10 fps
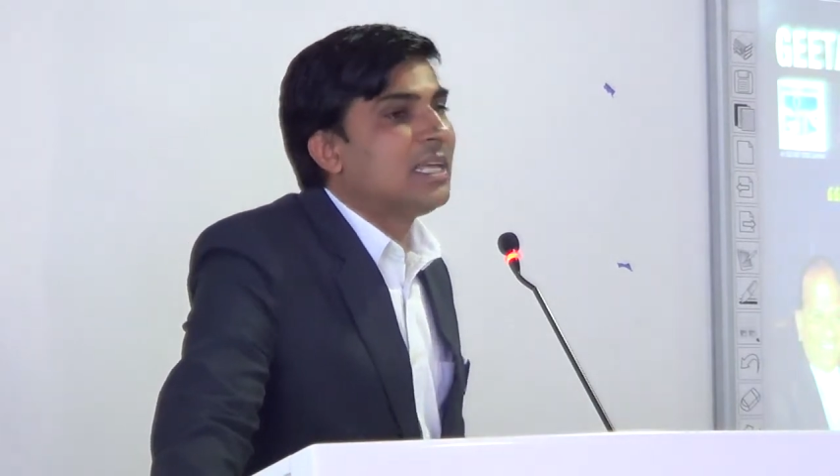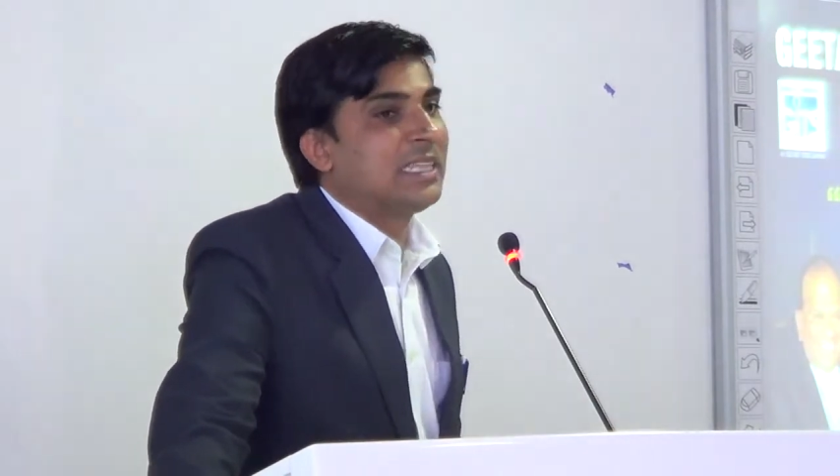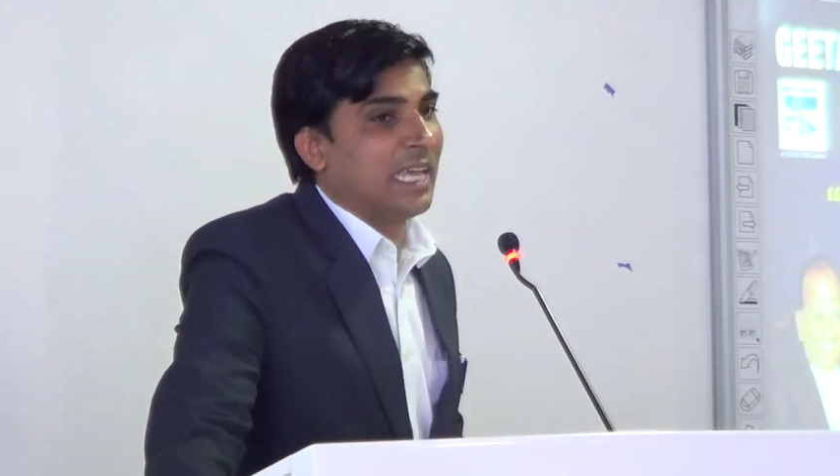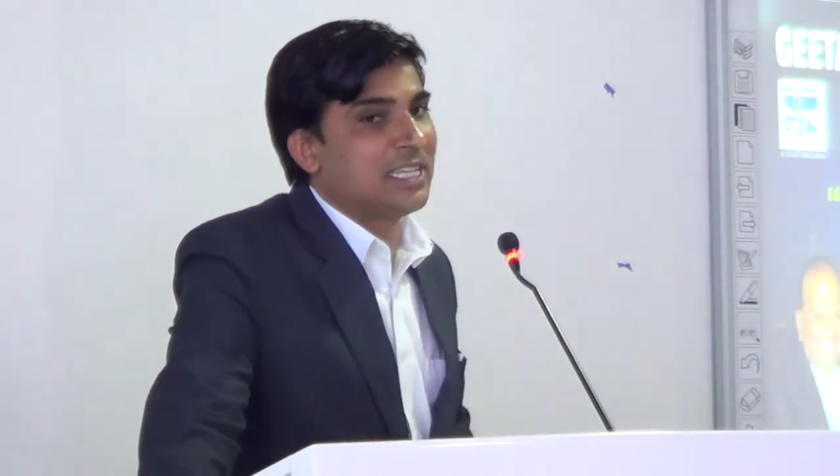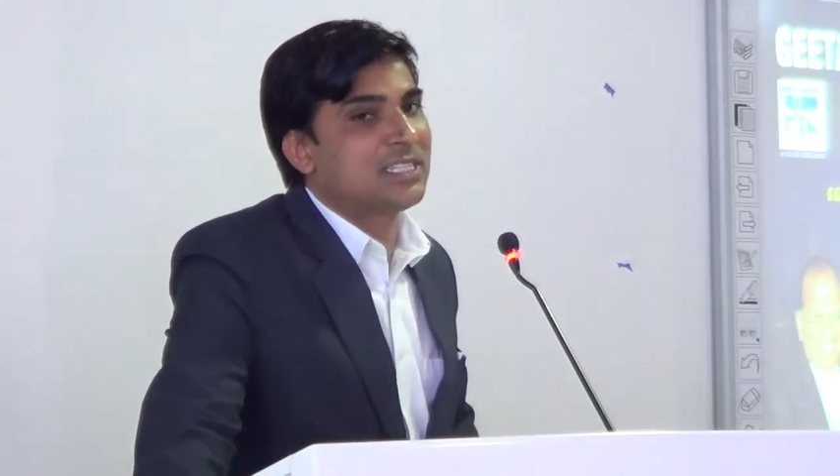
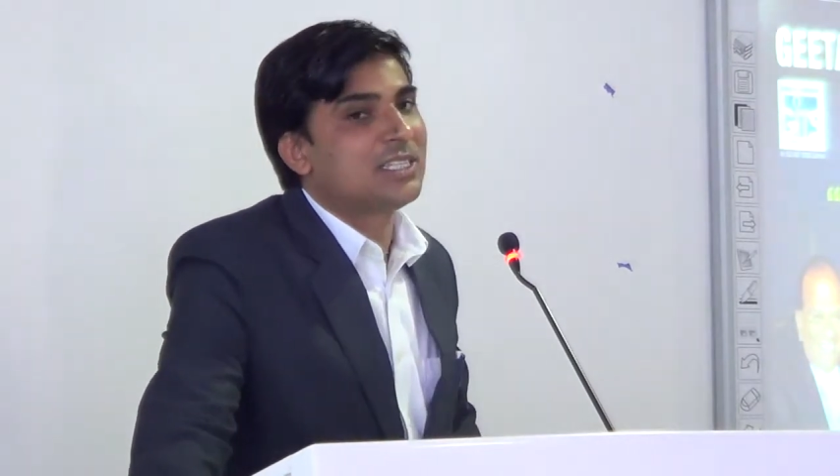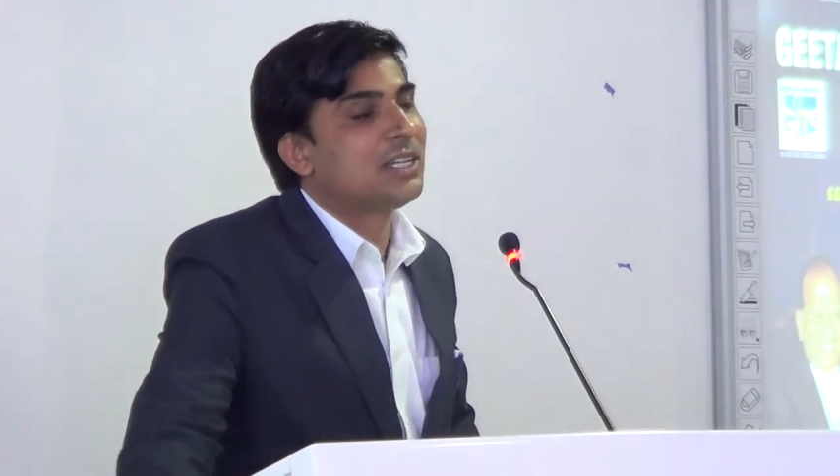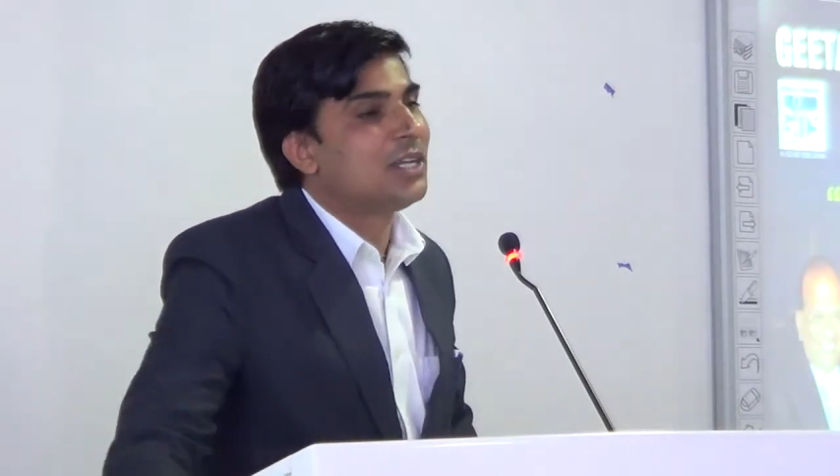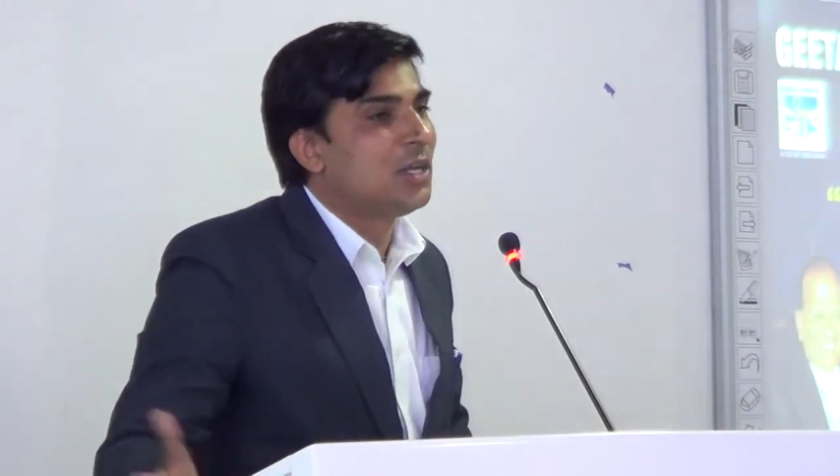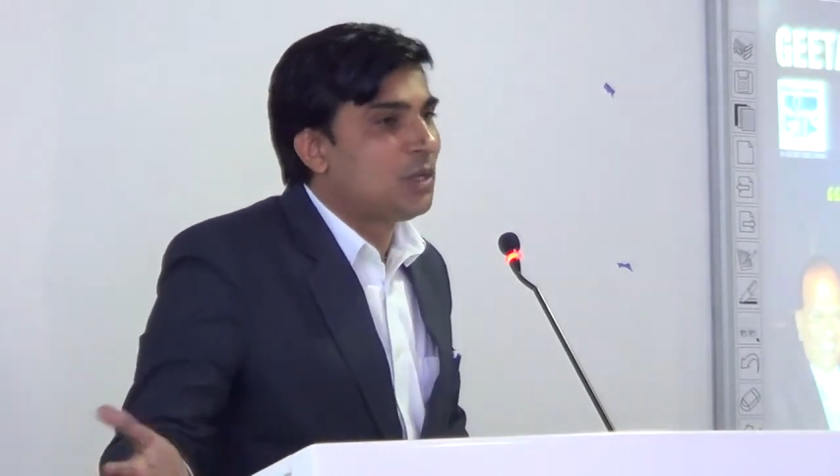
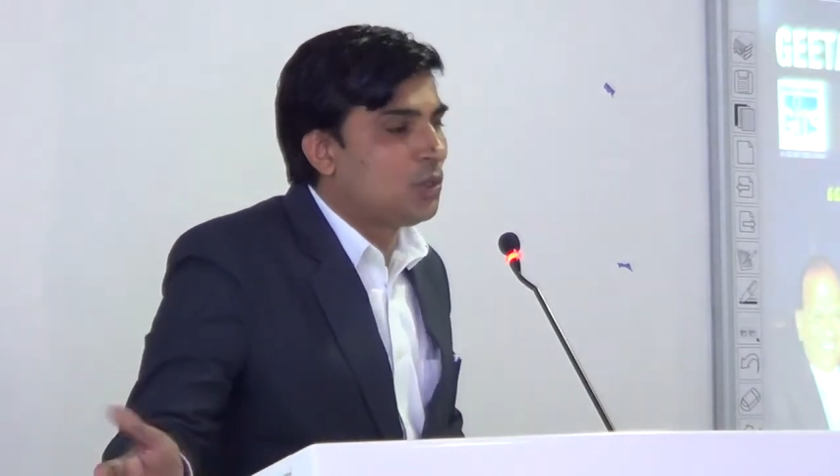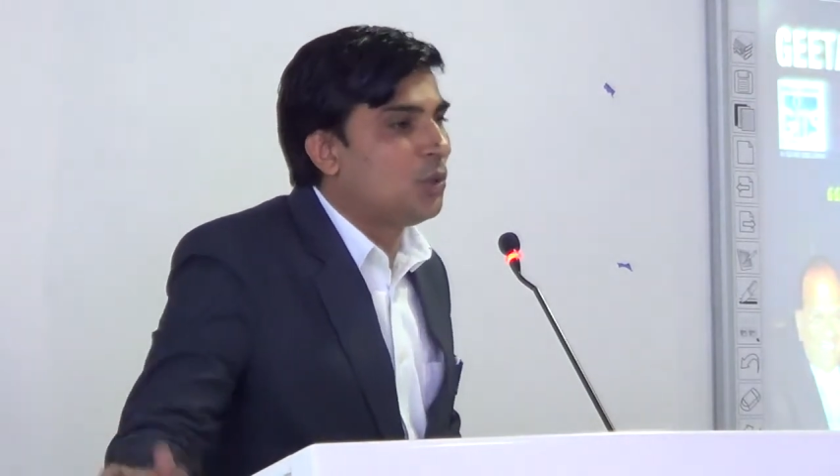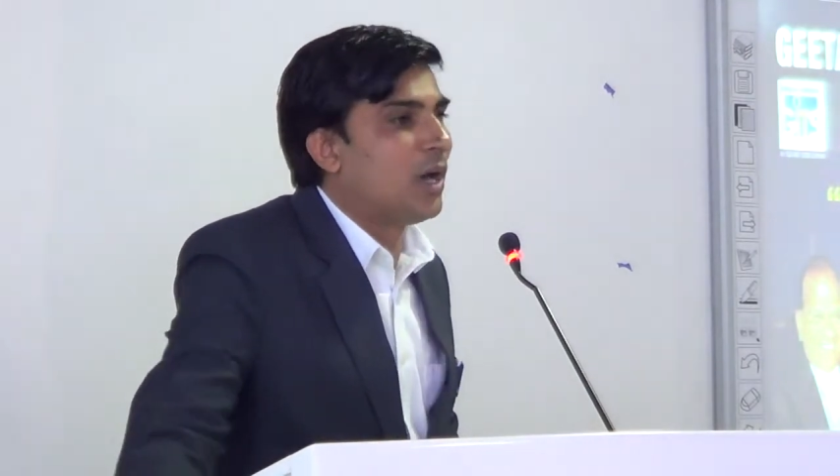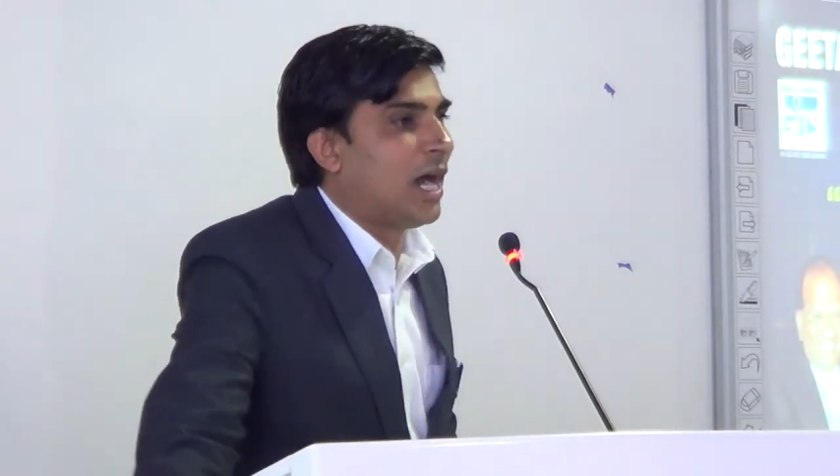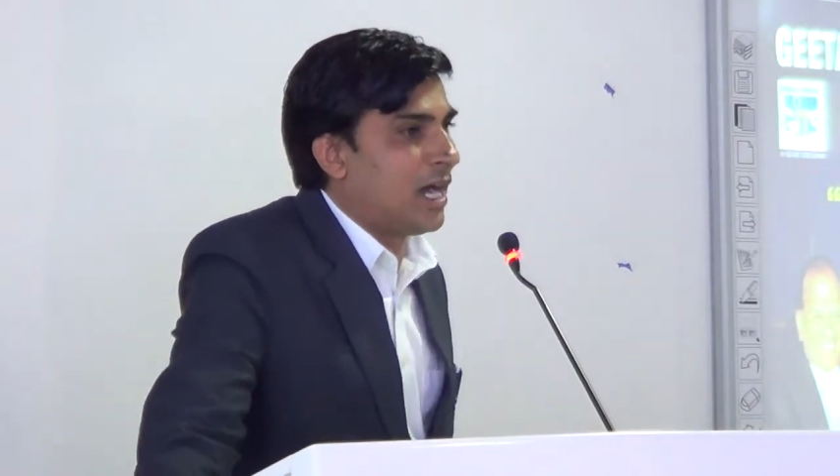thanks
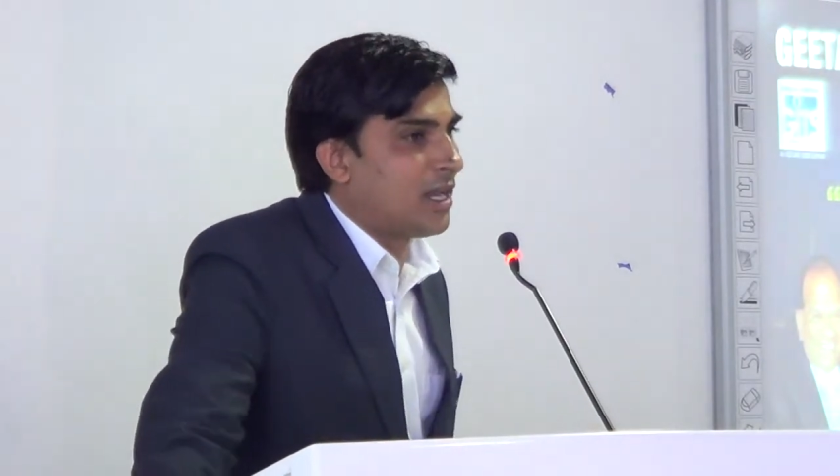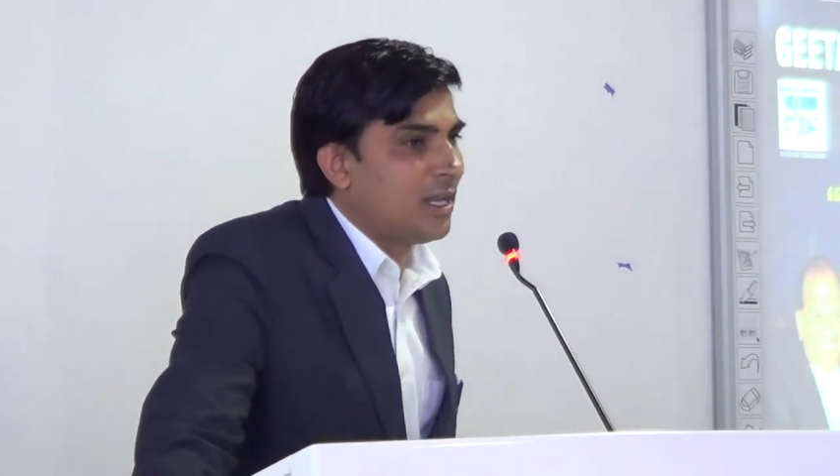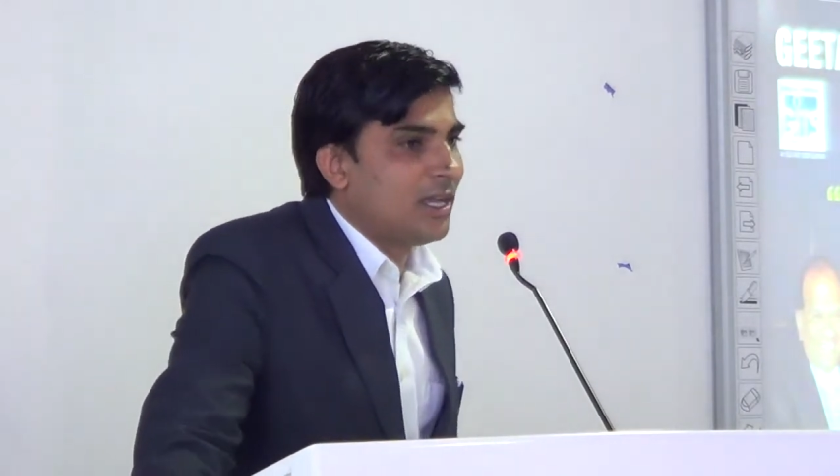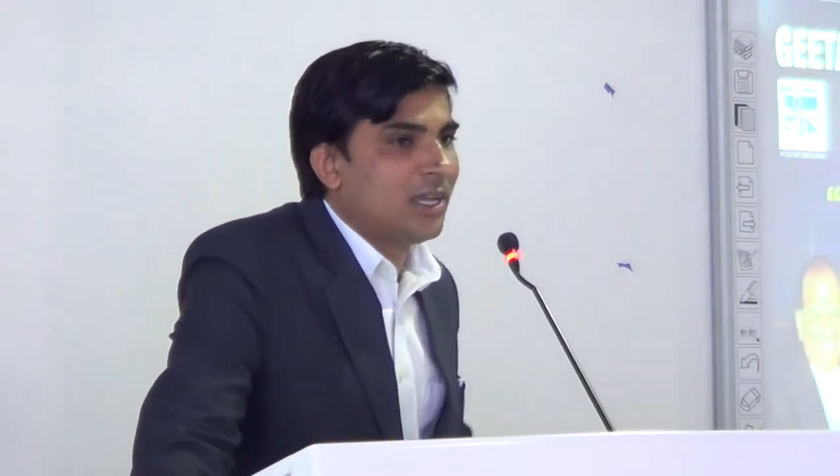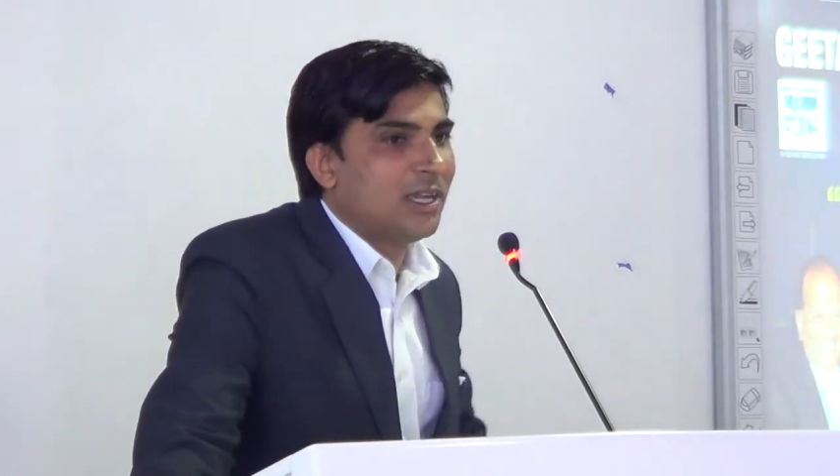to our